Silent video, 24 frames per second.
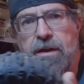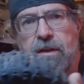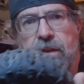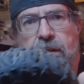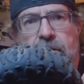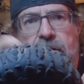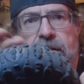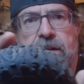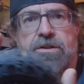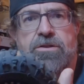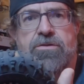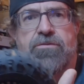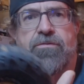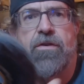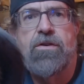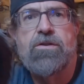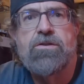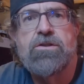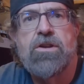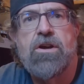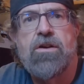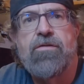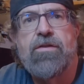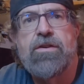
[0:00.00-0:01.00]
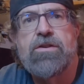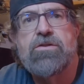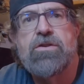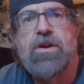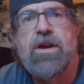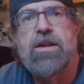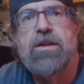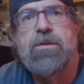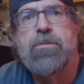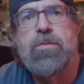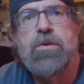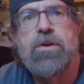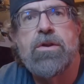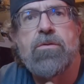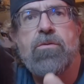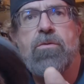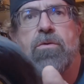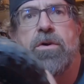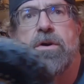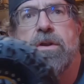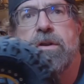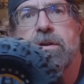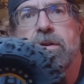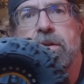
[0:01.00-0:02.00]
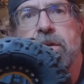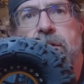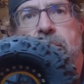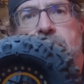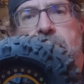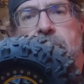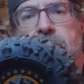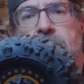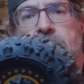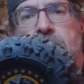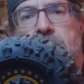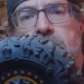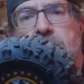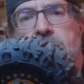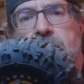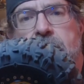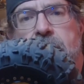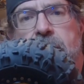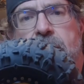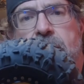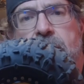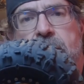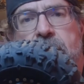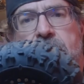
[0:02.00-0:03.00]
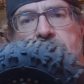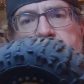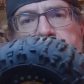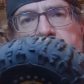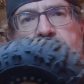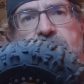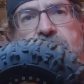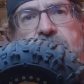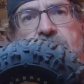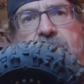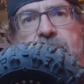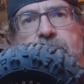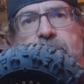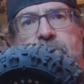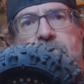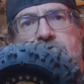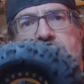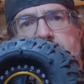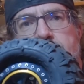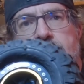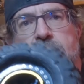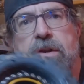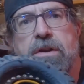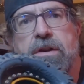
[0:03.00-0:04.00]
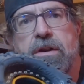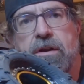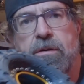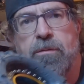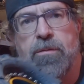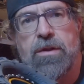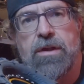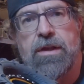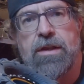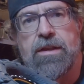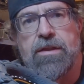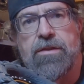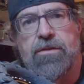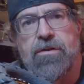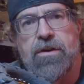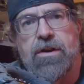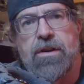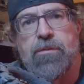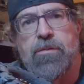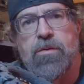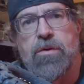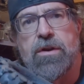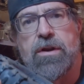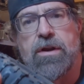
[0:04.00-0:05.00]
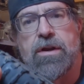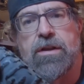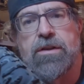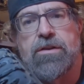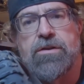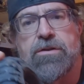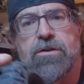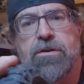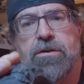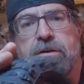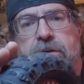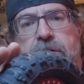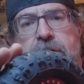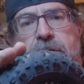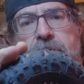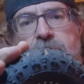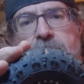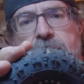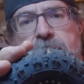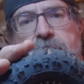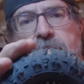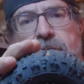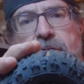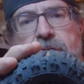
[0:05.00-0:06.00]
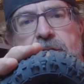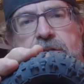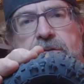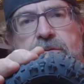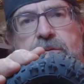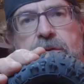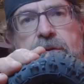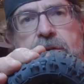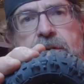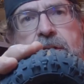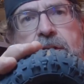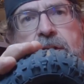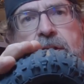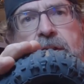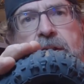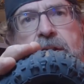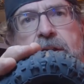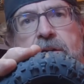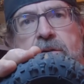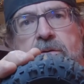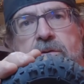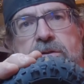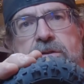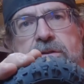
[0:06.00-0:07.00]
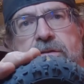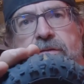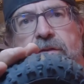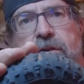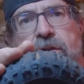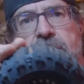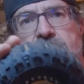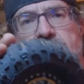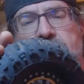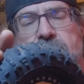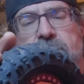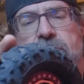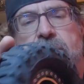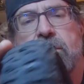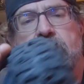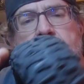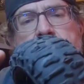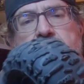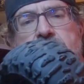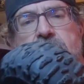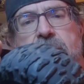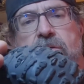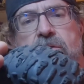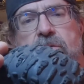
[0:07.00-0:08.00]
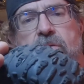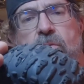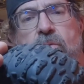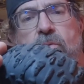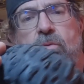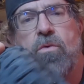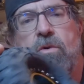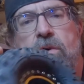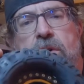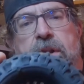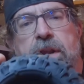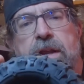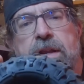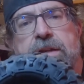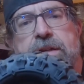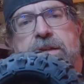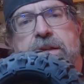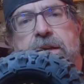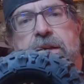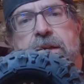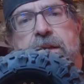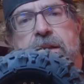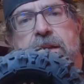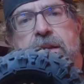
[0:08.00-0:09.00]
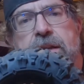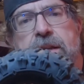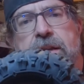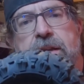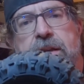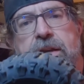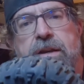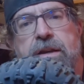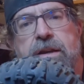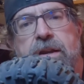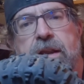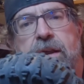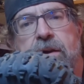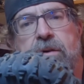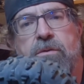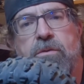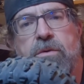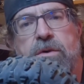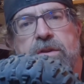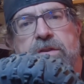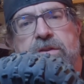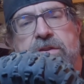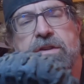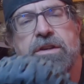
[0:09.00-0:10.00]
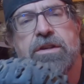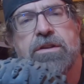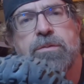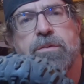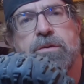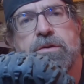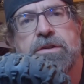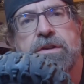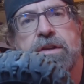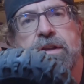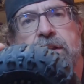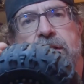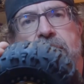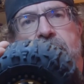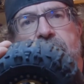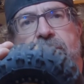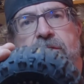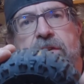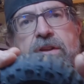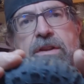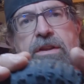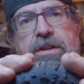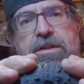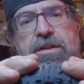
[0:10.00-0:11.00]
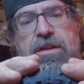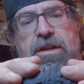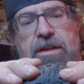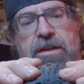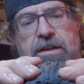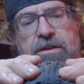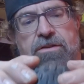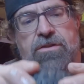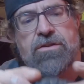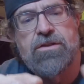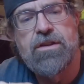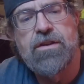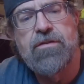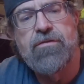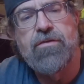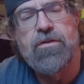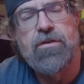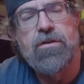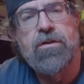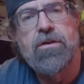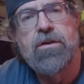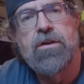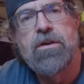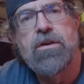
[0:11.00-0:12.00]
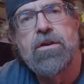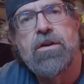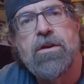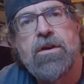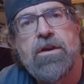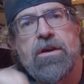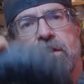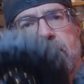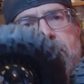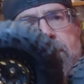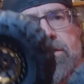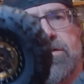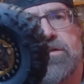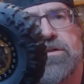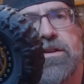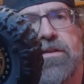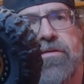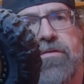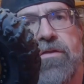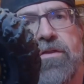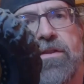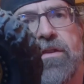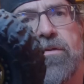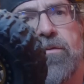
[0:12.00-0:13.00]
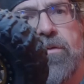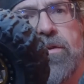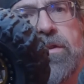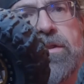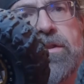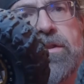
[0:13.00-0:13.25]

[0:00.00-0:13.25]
first off, I tried to print one. It's the same thing, but a completely three D printed insert. So this one was the first one I did with six percent infill, and it's a little stiffer, a little stiffer than what this